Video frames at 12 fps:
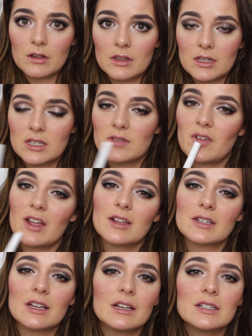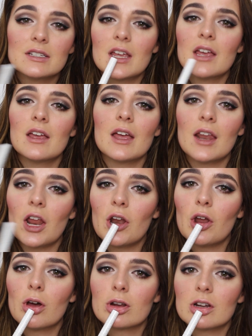This is Valentine's Day, and I
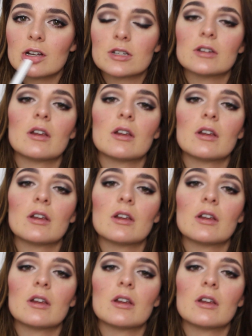know Josh